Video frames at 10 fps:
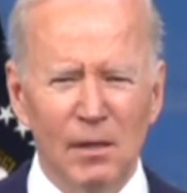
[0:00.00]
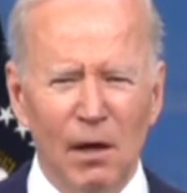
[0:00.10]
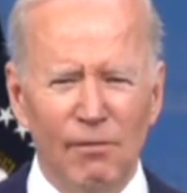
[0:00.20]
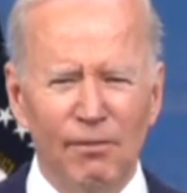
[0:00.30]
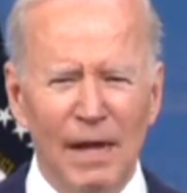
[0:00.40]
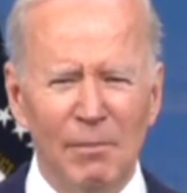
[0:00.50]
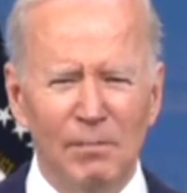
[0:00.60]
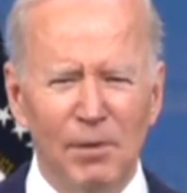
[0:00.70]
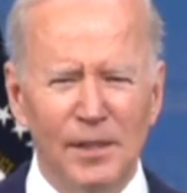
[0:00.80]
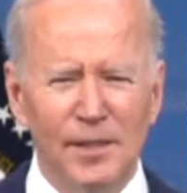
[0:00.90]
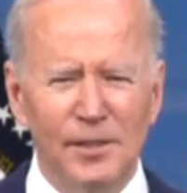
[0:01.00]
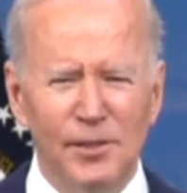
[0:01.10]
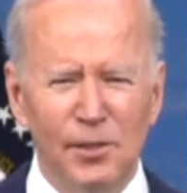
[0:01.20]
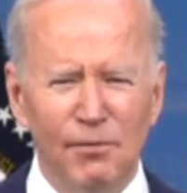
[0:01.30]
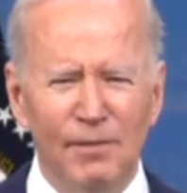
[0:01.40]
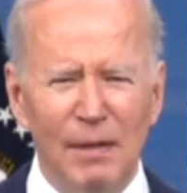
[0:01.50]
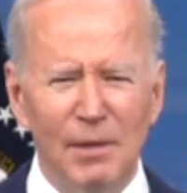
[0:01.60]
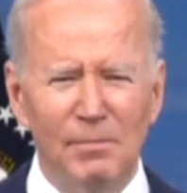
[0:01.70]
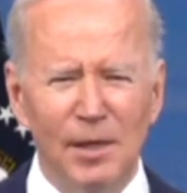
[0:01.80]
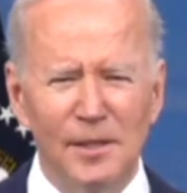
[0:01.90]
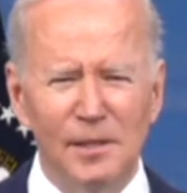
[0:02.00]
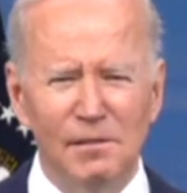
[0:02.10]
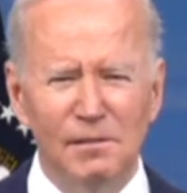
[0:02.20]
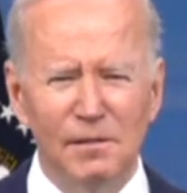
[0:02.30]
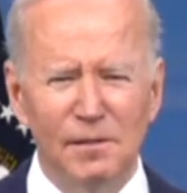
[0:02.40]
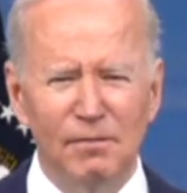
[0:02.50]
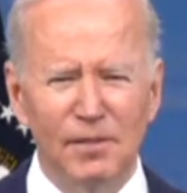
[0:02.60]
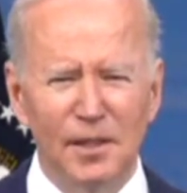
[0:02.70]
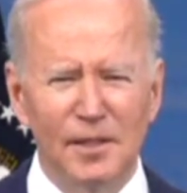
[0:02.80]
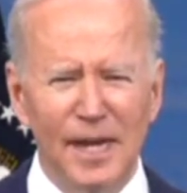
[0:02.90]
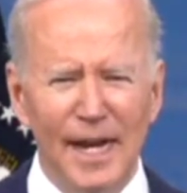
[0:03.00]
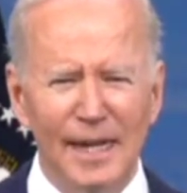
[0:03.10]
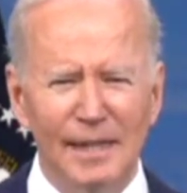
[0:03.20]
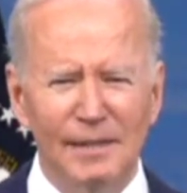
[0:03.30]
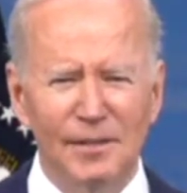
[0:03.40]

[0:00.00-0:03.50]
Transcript: Our family budgets, your family budgets, to fill a tank,